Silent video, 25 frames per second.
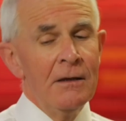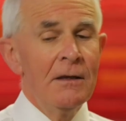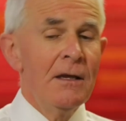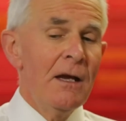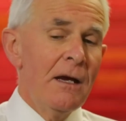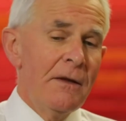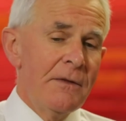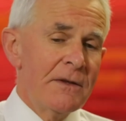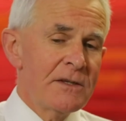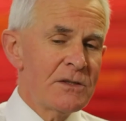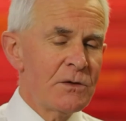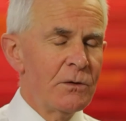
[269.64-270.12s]
No.
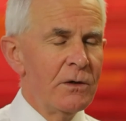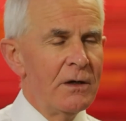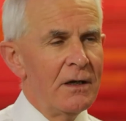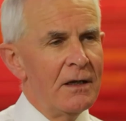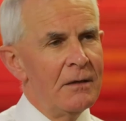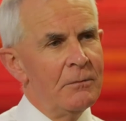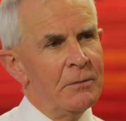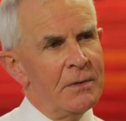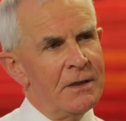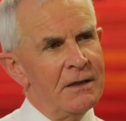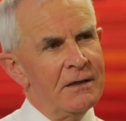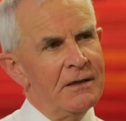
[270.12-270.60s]
Yeah, that's
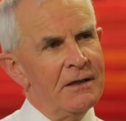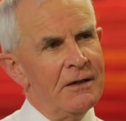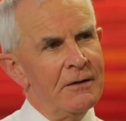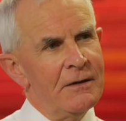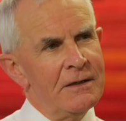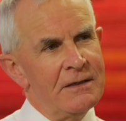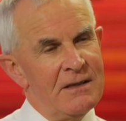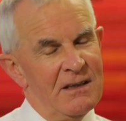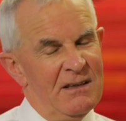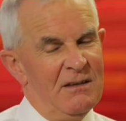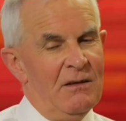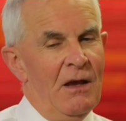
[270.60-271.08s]
right. But,
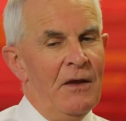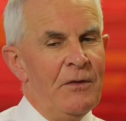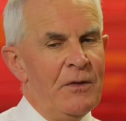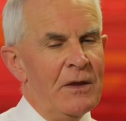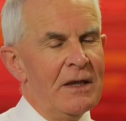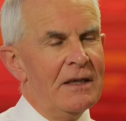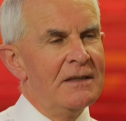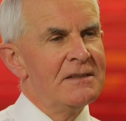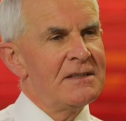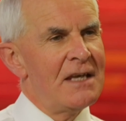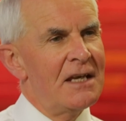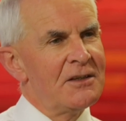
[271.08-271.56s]
I
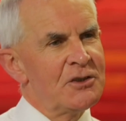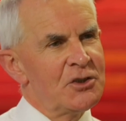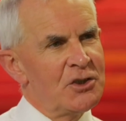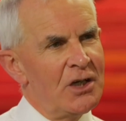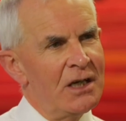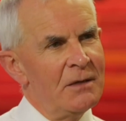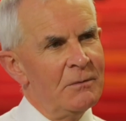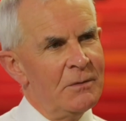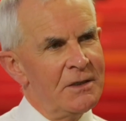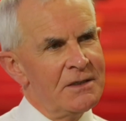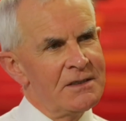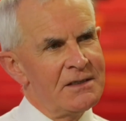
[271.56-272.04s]
think it's us
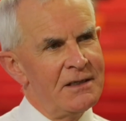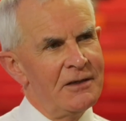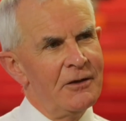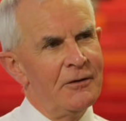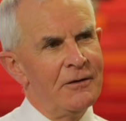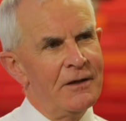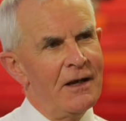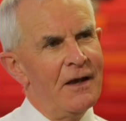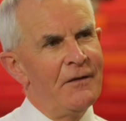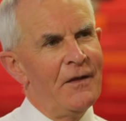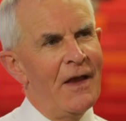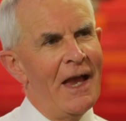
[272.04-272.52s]
shamelessly,
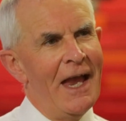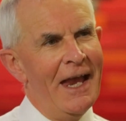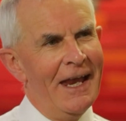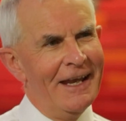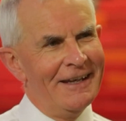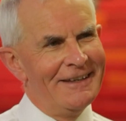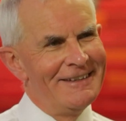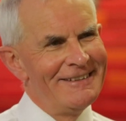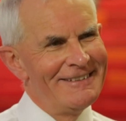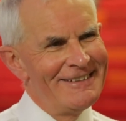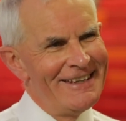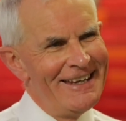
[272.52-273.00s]
on the other
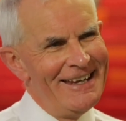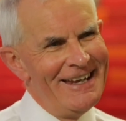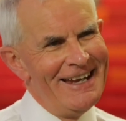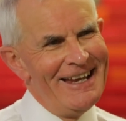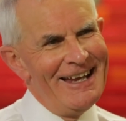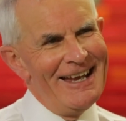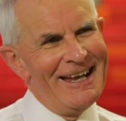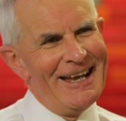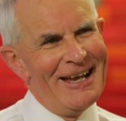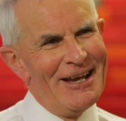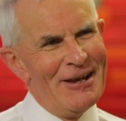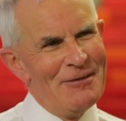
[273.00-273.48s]
hand,
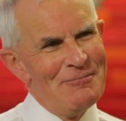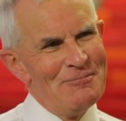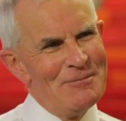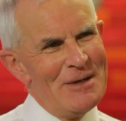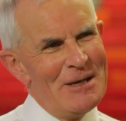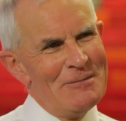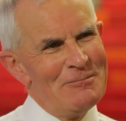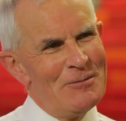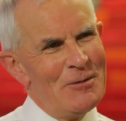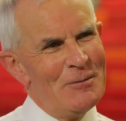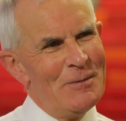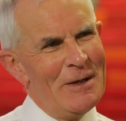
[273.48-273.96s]

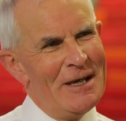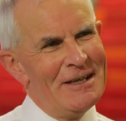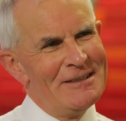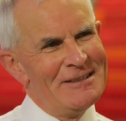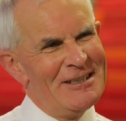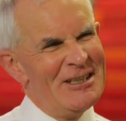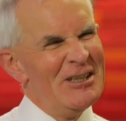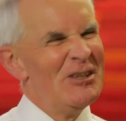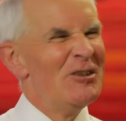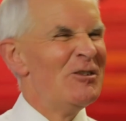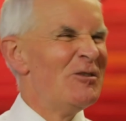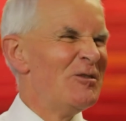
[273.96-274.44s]
being
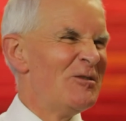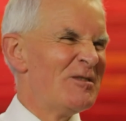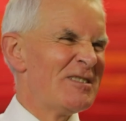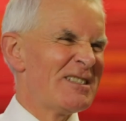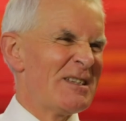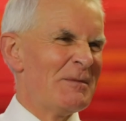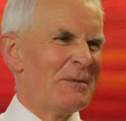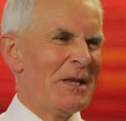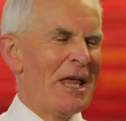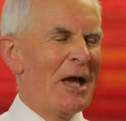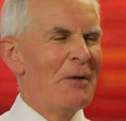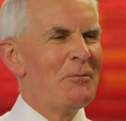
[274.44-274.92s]
prepared to use
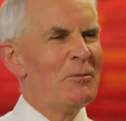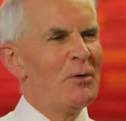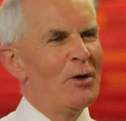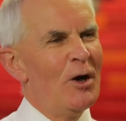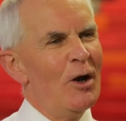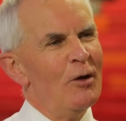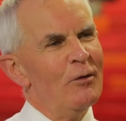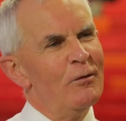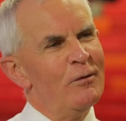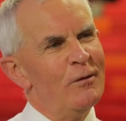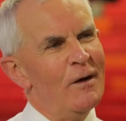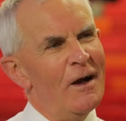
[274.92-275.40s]
some of that
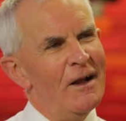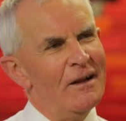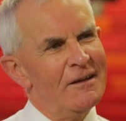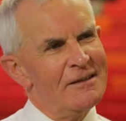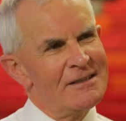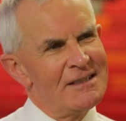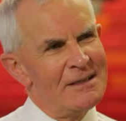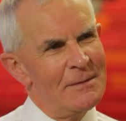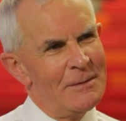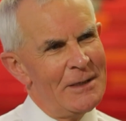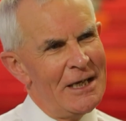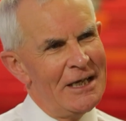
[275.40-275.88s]

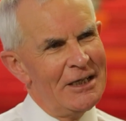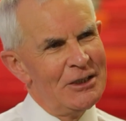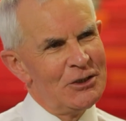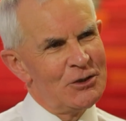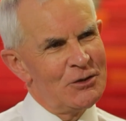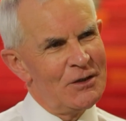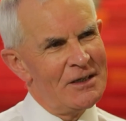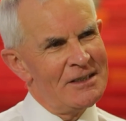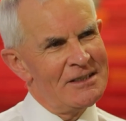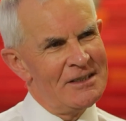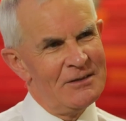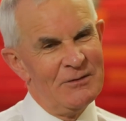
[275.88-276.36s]
profile, some of that
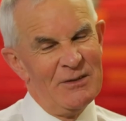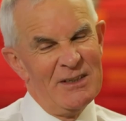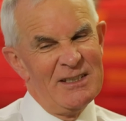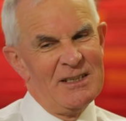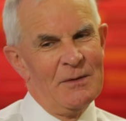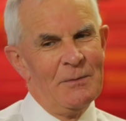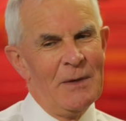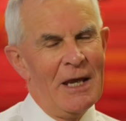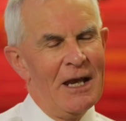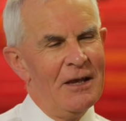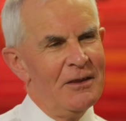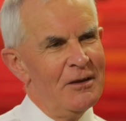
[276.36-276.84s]
interest there
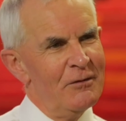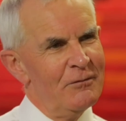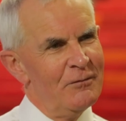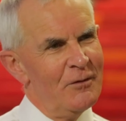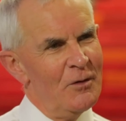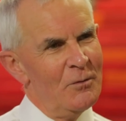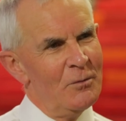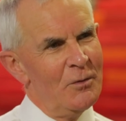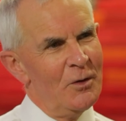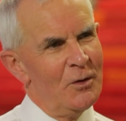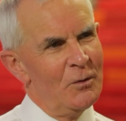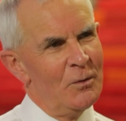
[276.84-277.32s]
is about the
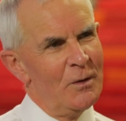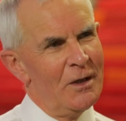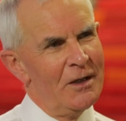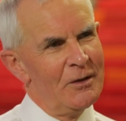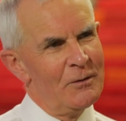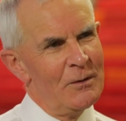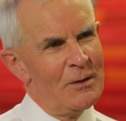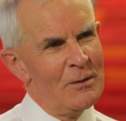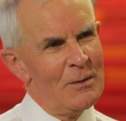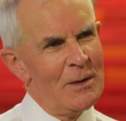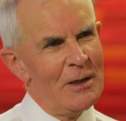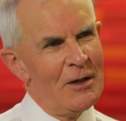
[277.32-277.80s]
football
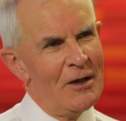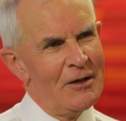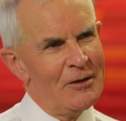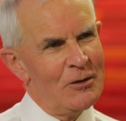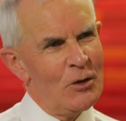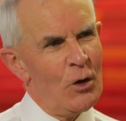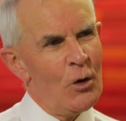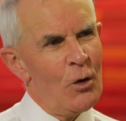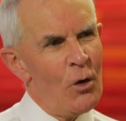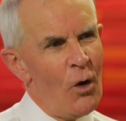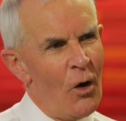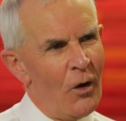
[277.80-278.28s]
world, whether we
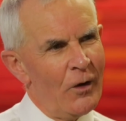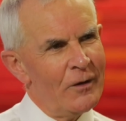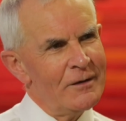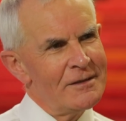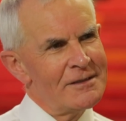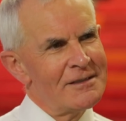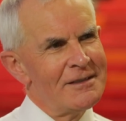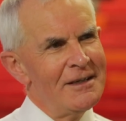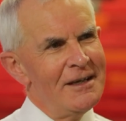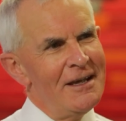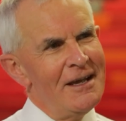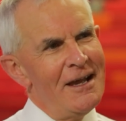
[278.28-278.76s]
like it or
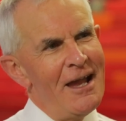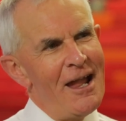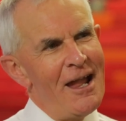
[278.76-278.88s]
not,